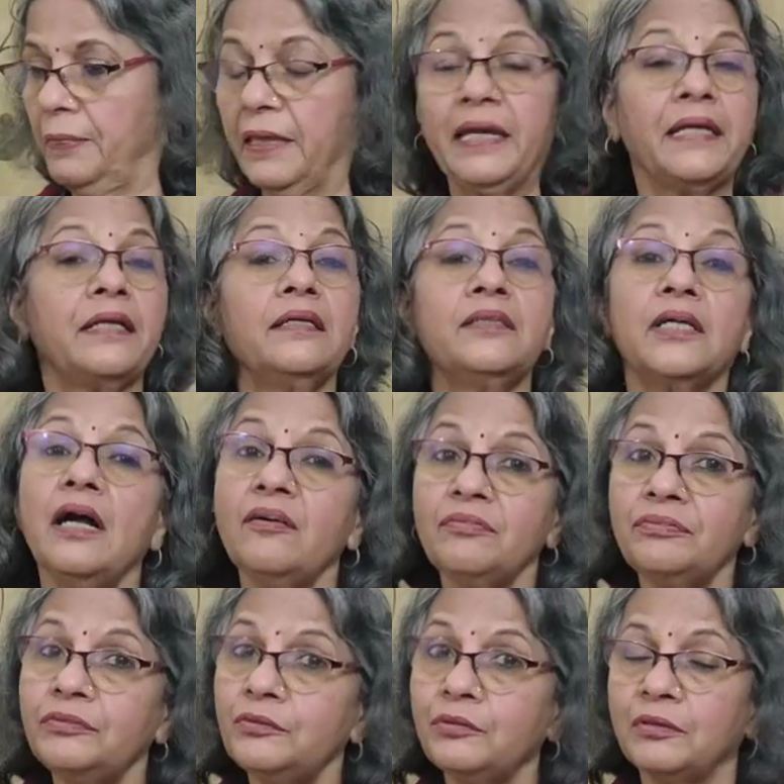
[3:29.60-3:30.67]
eating junk
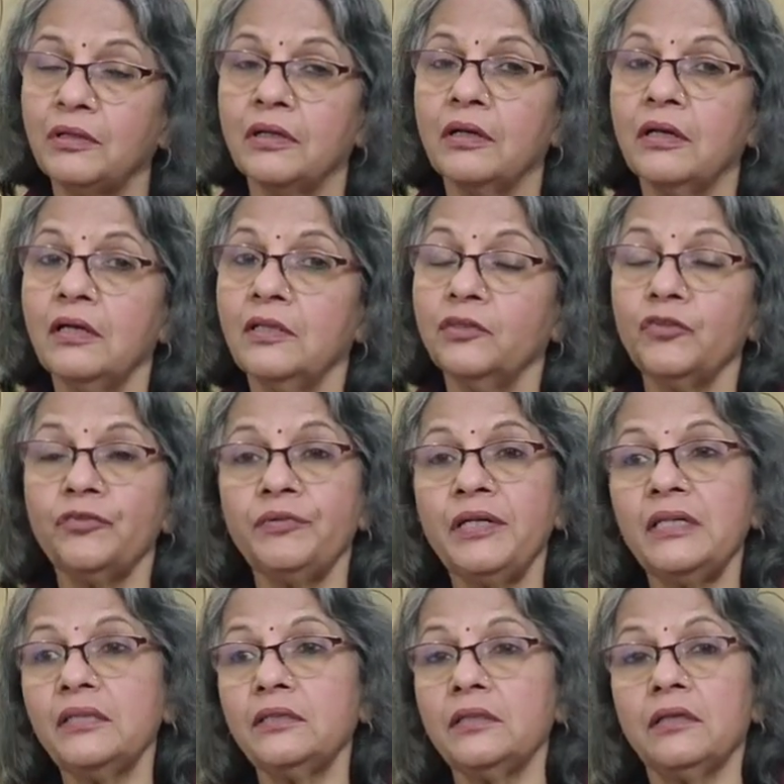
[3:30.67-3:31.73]
food. So
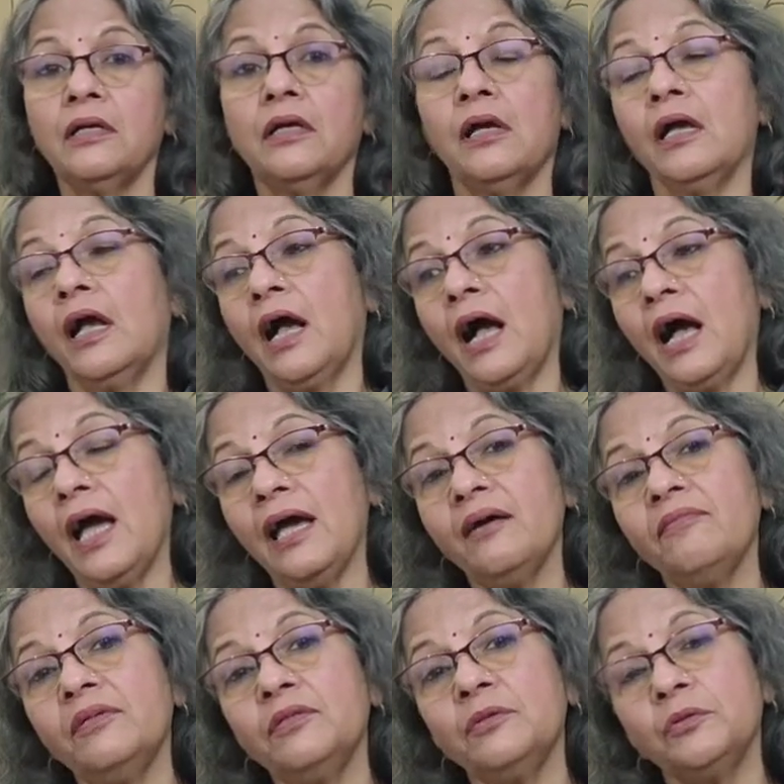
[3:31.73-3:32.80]
friends, I
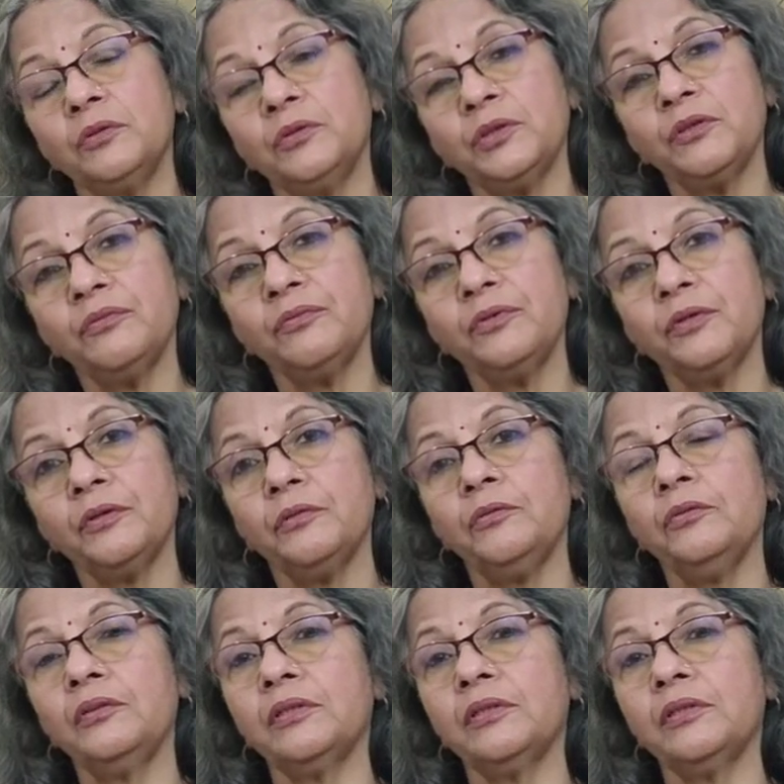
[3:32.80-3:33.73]
have a solution for you.